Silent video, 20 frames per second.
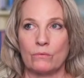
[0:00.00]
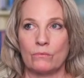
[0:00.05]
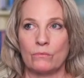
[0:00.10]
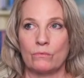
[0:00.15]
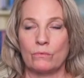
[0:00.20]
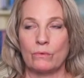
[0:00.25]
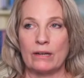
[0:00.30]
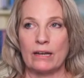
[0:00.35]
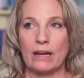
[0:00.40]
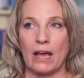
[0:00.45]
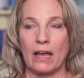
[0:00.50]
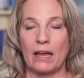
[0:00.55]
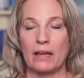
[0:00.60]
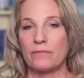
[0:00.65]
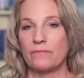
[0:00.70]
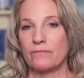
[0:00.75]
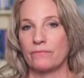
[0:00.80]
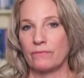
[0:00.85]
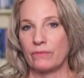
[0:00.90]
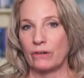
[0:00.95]
when I
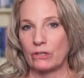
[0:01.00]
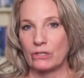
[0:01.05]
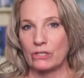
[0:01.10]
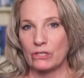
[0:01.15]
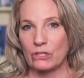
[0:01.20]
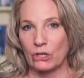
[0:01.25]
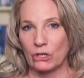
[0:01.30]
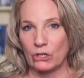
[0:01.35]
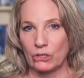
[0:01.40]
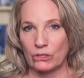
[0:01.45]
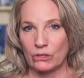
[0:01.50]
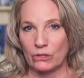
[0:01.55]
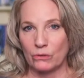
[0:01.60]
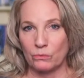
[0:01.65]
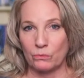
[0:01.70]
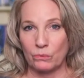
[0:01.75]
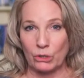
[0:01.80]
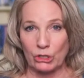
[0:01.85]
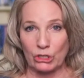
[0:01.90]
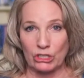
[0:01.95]
first heard the
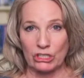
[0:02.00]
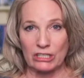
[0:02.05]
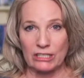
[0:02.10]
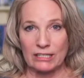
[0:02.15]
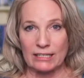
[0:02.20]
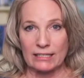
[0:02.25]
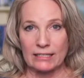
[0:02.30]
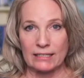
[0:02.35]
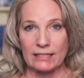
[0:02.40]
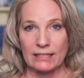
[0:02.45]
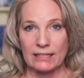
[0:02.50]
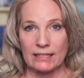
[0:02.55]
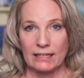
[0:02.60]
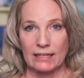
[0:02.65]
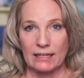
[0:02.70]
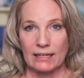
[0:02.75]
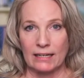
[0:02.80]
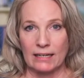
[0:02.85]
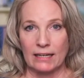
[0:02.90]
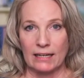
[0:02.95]
word,
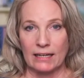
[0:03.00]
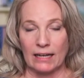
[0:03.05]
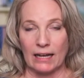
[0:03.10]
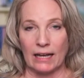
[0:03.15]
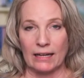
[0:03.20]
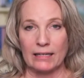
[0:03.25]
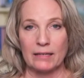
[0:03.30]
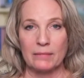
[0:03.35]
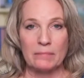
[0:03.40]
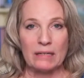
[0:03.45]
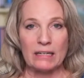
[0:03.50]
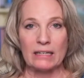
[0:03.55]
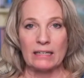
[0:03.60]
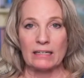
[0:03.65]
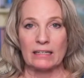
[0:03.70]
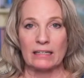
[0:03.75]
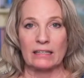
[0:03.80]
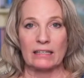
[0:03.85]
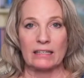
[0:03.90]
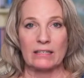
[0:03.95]
I
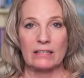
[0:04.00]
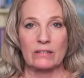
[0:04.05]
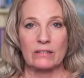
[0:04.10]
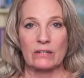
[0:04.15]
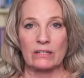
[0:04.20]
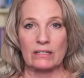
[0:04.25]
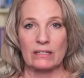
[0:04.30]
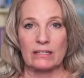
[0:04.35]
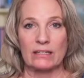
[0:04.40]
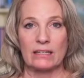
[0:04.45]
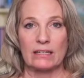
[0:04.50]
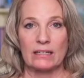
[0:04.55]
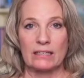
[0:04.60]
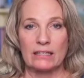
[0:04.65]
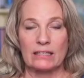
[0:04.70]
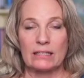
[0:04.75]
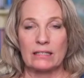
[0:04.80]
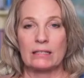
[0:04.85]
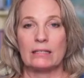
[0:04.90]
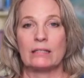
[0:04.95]
immediately started
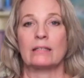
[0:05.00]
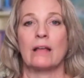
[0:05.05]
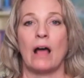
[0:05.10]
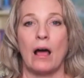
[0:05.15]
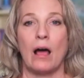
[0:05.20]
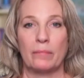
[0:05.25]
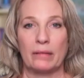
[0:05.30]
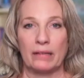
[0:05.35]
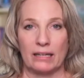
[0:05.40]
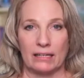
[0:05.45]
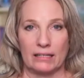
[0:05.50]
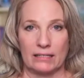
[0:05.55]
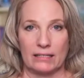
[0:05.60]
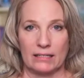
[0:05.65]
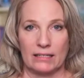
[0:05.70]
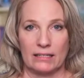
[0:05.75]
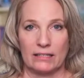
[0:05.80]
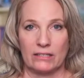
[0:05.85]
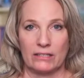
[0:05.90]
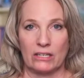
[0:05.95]
sobbing,
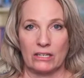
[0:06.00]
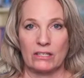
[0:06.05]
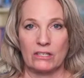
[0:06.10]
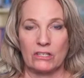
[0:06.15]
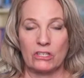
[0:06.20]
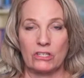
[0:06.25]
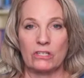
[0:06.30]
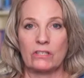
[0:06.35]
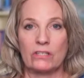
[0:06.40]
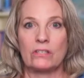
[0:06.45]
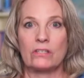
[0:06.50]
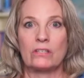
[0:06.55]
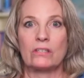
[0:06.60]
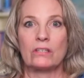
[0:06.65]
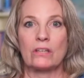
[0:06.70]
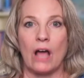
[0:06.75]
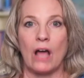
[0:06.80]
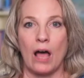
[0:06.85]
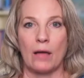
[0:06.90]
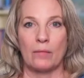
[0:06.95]
just
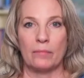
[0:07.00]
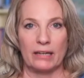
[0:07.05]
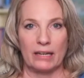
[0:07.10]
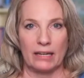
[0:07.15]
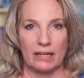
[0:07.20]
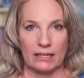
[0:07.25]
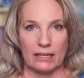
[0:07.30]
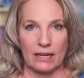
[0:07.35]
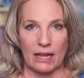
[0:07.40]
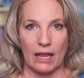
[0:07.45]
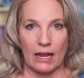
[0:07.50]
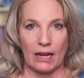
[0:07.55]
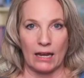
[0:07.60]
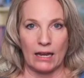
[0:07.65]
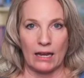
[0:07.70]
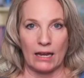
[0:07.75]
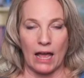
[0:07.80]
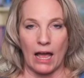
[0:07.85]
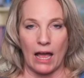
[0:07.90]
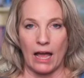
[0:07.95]
sobbing, and
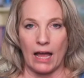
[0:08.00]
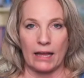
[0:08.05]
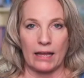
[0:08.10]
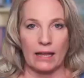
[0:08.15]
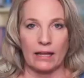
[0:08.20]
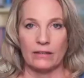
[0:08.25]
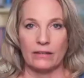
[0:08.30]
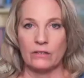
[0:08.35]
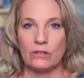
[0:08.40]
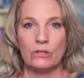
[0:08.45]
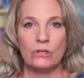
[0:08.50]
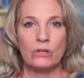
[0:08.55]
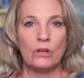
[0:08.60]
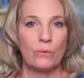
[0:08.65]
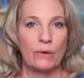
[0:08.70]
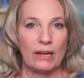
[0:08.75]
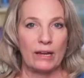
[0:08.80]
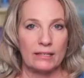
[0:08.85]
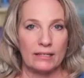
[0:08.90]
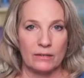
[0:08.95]
I had no
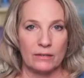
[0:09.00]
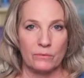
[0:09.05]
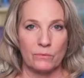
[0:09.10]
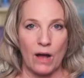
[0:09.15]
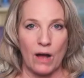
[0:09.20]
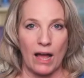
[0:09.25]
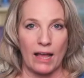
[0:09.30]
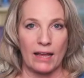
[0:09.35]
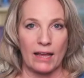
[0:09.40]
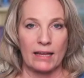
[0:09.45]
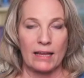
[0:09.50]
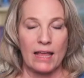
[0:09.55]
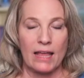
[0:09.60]
idea why.